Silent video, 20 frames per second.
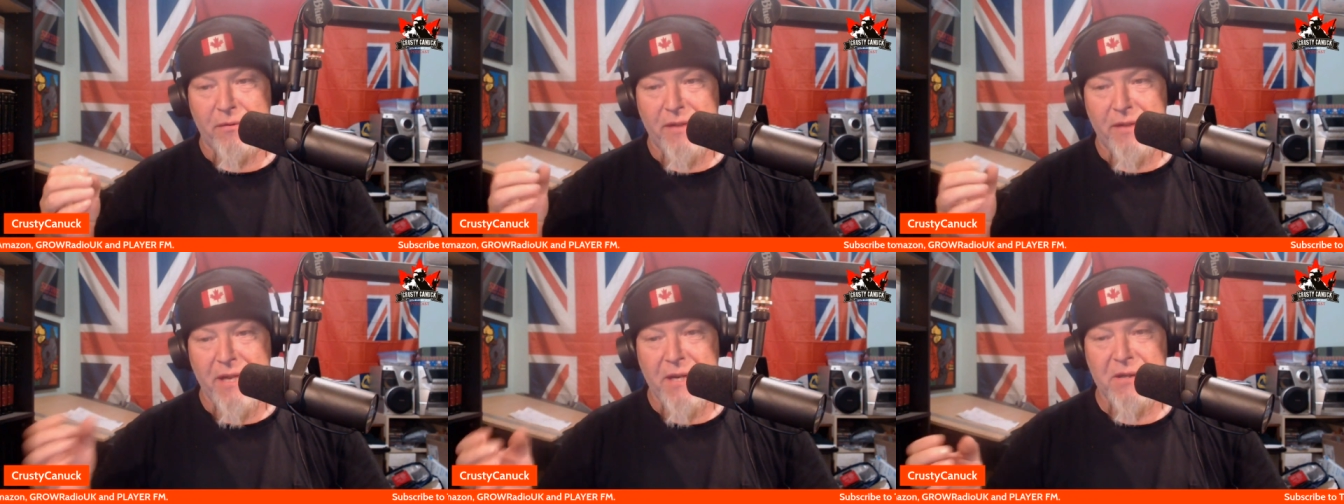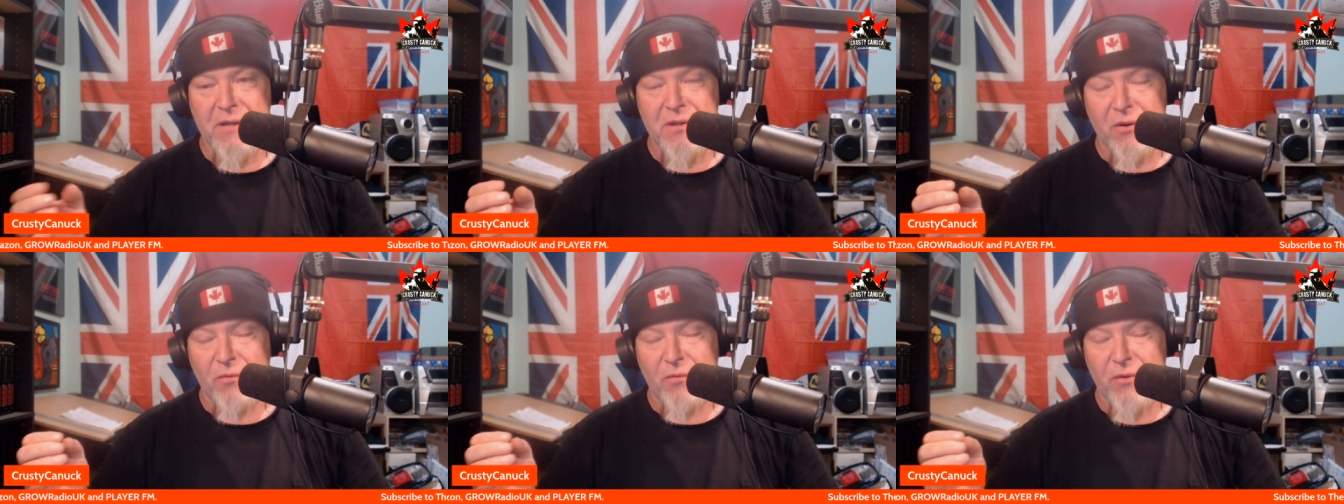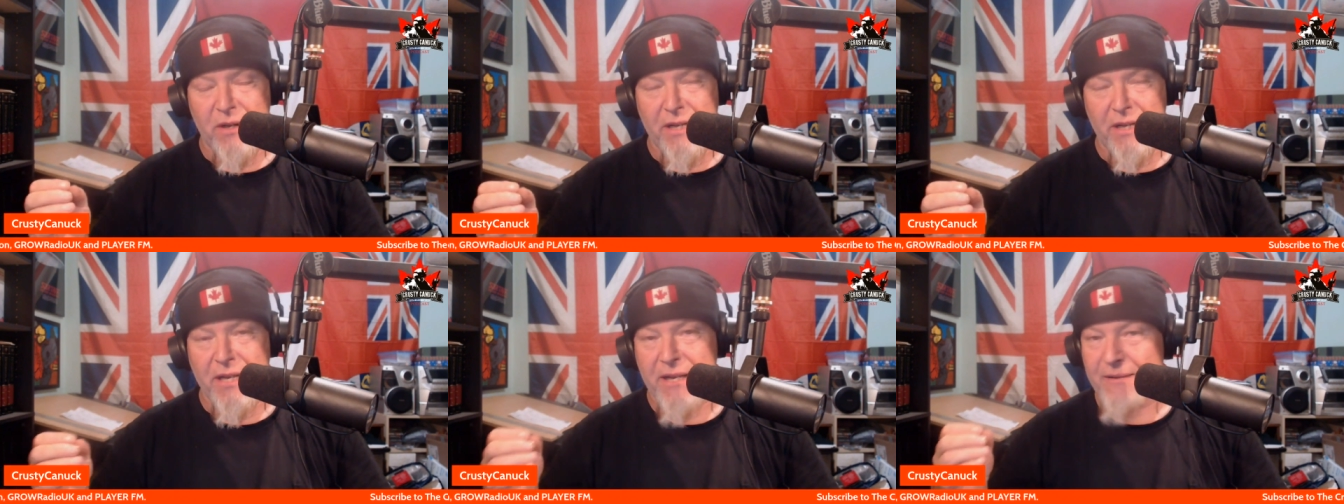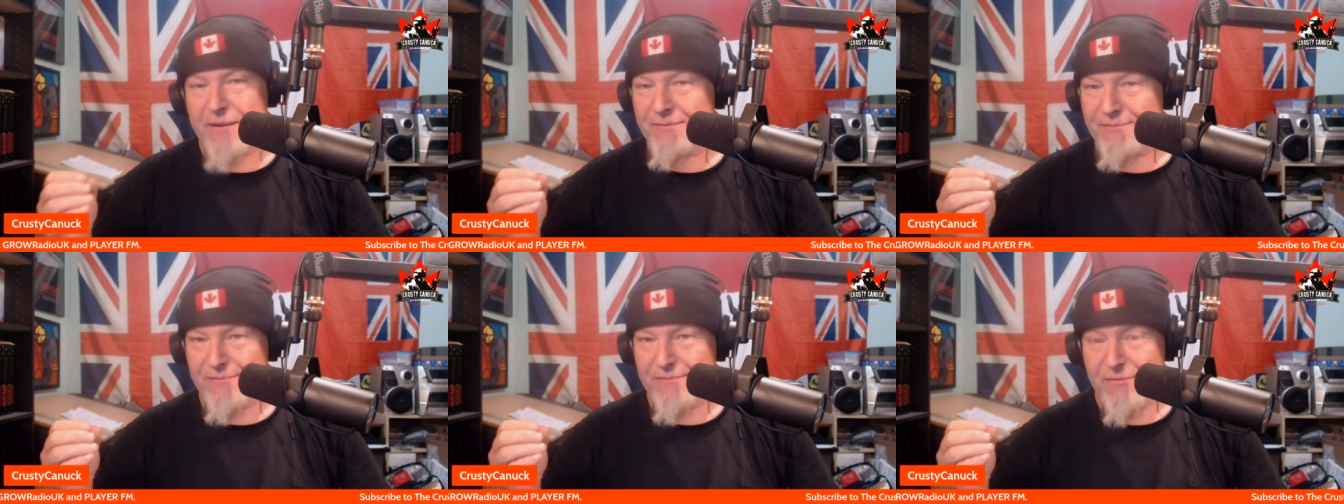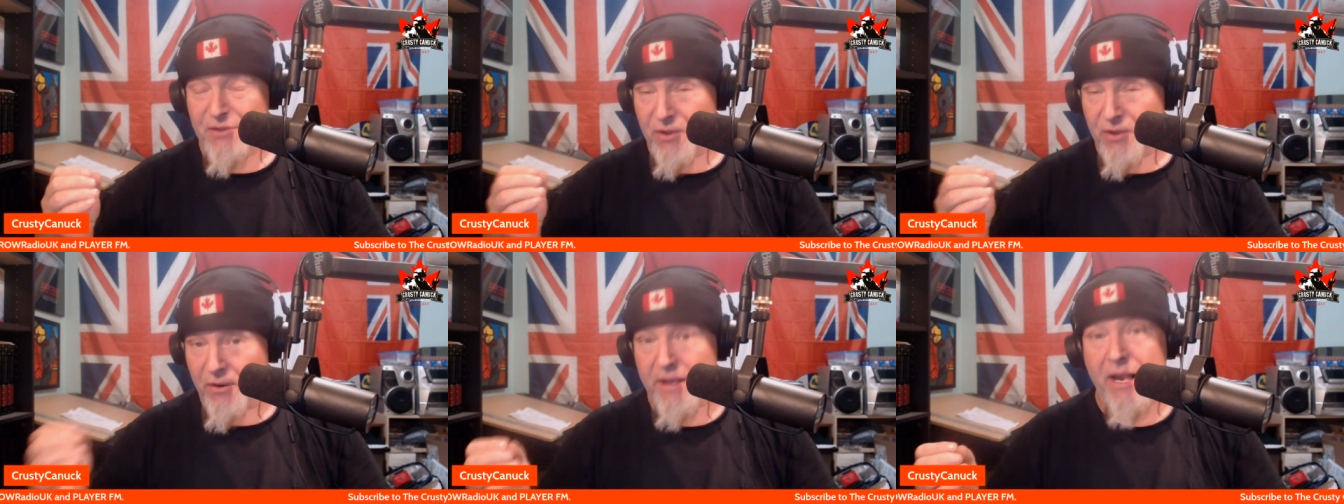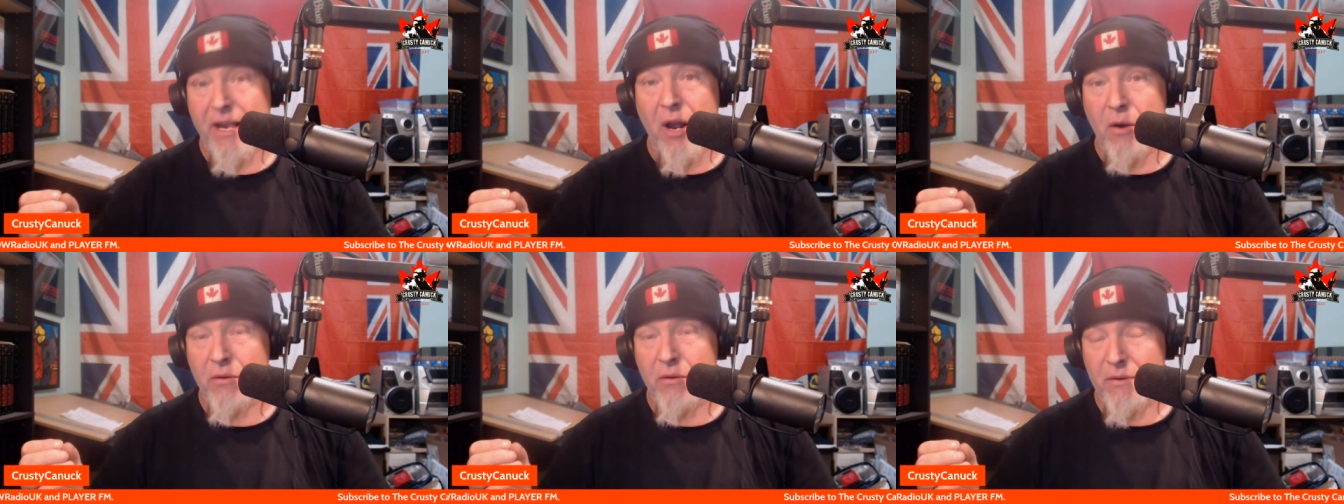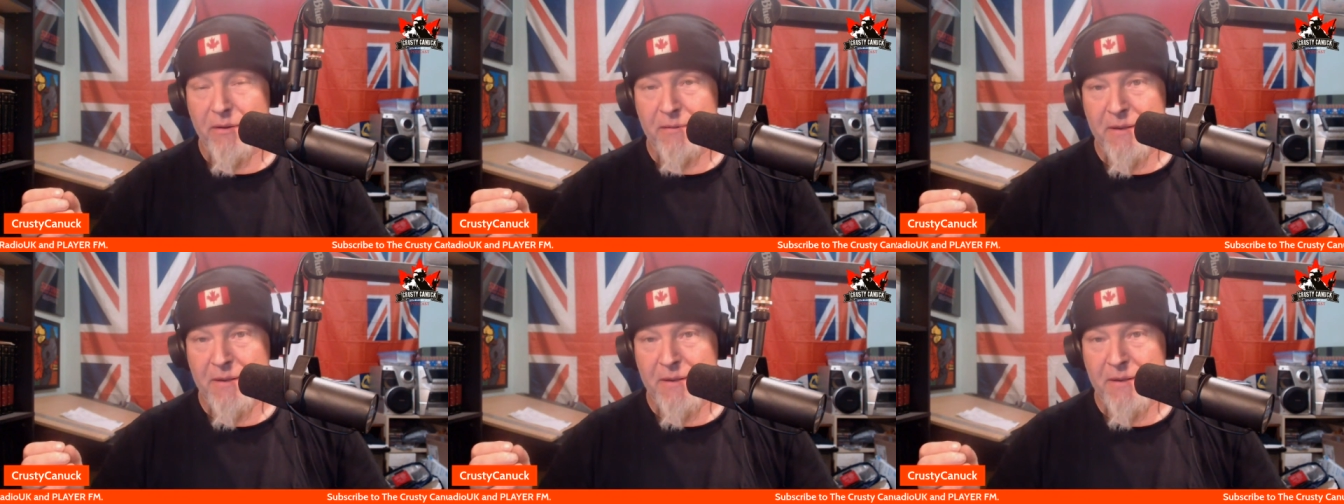things are really turning out